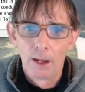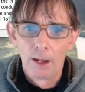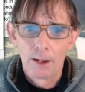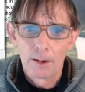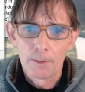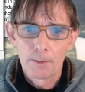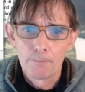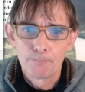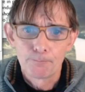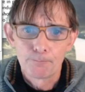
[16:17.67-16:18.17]

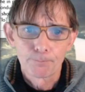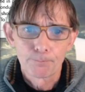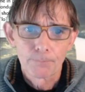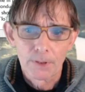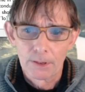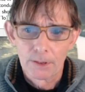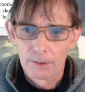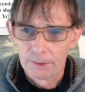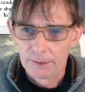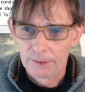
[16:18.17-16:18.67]

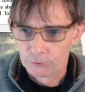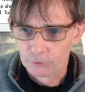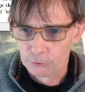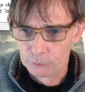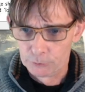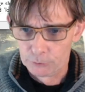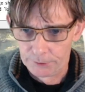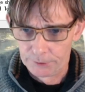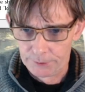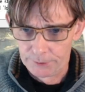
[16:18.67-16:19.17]

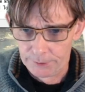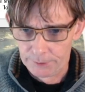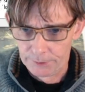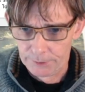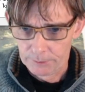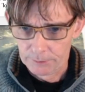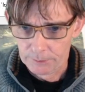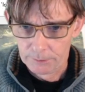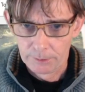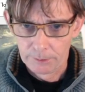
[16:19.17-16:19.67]
Let's use it
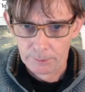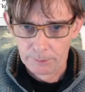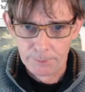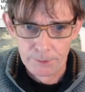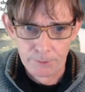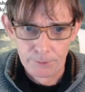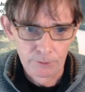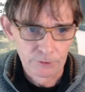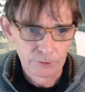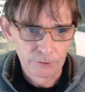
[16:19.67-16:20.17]
here. Let
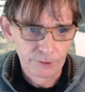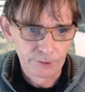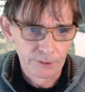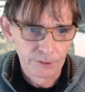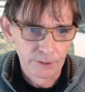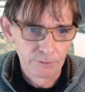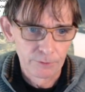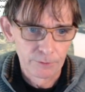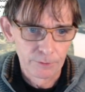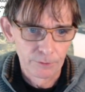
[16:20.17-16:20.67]
me not
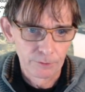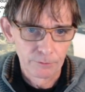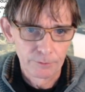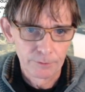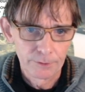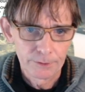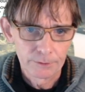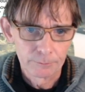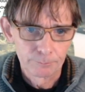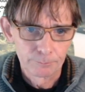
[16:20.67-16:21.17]
sit in front
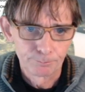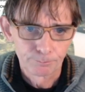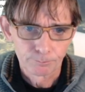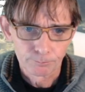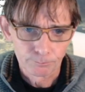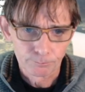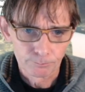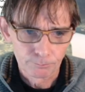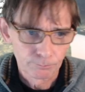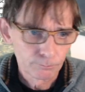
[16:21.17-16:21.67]
of it.
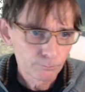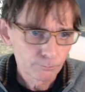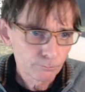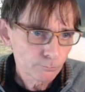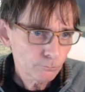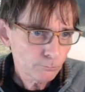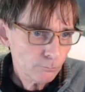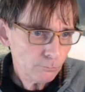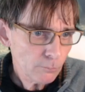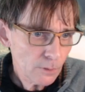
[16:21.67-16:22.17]

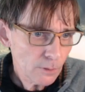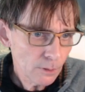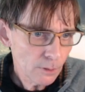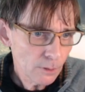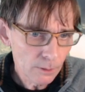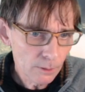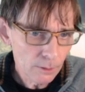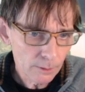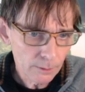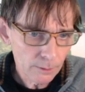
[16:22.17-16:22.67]

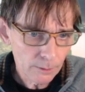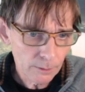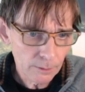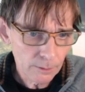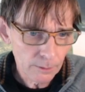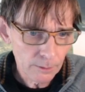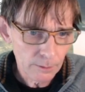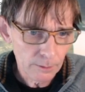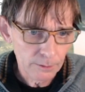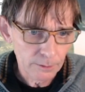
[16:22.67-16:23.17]

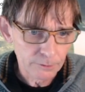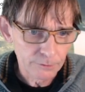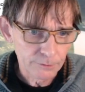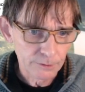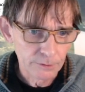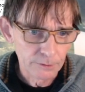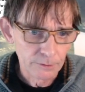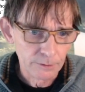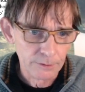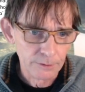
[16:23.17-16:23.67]
Let's
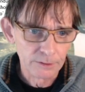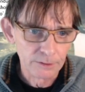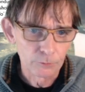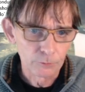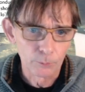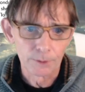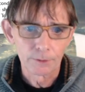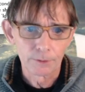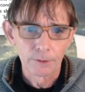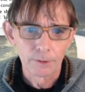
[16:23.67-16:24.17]
see
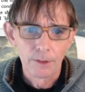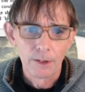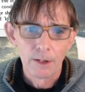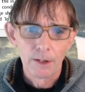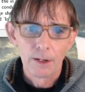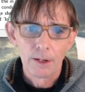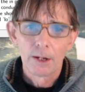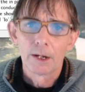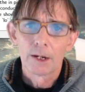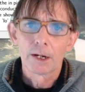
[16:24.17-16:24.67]
this one.
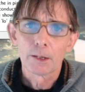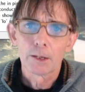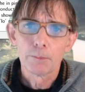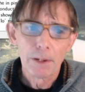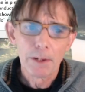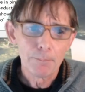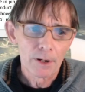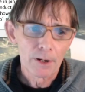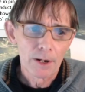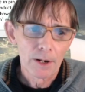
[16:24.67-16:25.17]

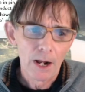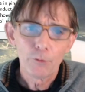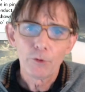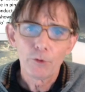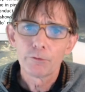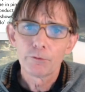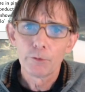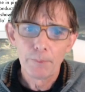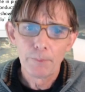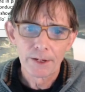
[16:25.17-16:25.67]
Remember, how
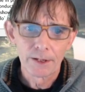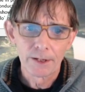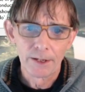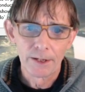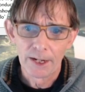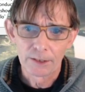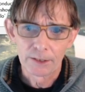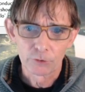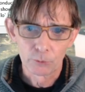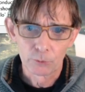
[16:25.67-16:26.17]
did we make
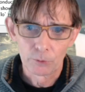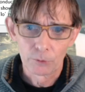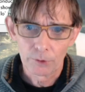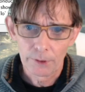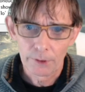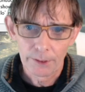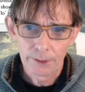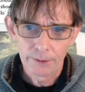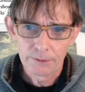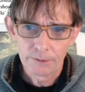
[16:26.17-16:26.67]
an
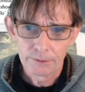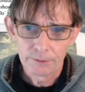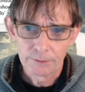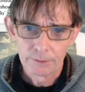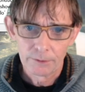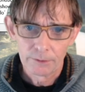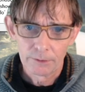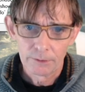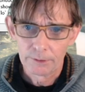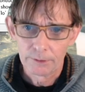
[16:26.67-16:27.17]
XOR gate?
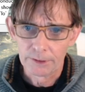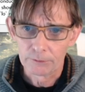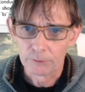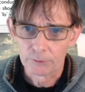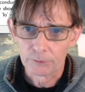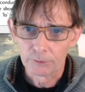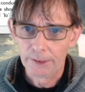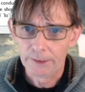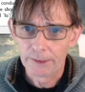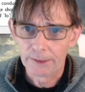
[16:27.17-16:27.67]
That
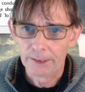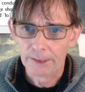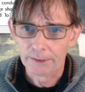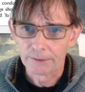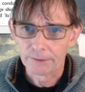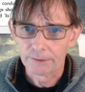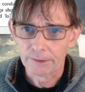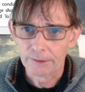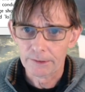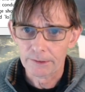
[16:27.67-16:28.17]
was, it
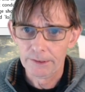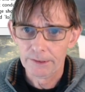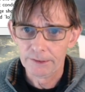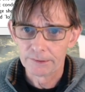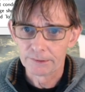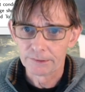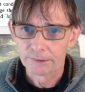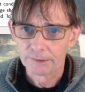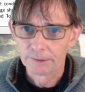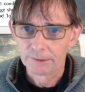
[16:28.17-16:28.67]
had
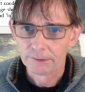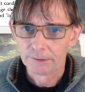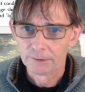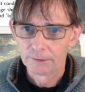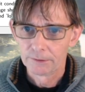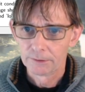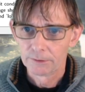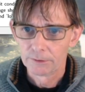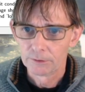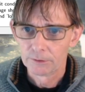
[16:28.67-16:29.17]
this
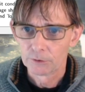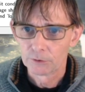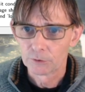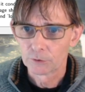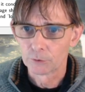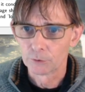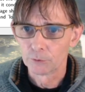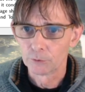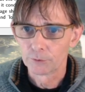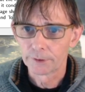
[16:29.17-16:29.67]

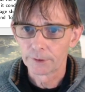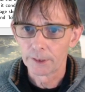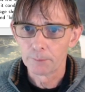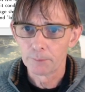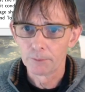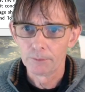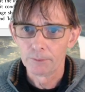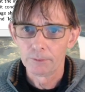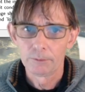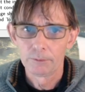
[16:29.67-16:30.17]
truth
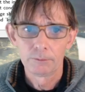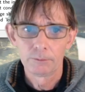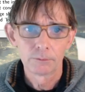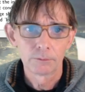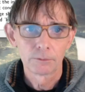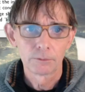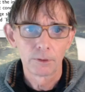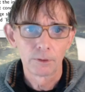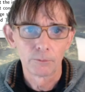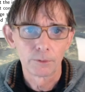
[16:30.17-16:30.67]
table.
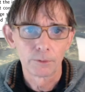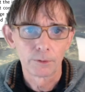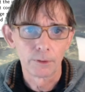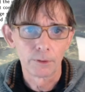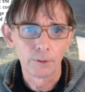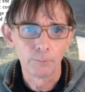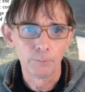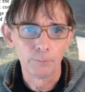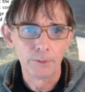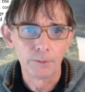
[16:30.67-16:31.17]
I want
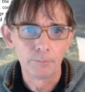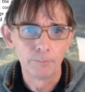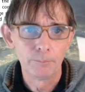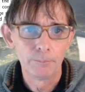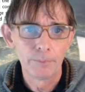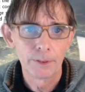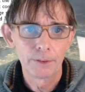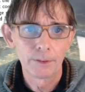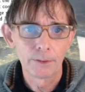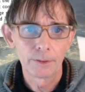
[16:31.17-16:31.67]
a little bit
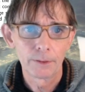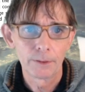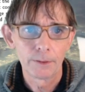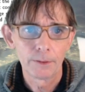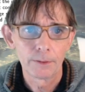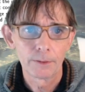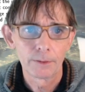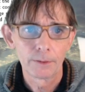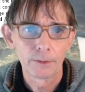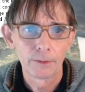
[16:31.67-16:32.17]
bigger
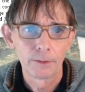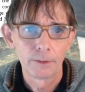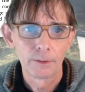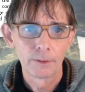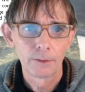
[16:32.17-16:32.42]
here.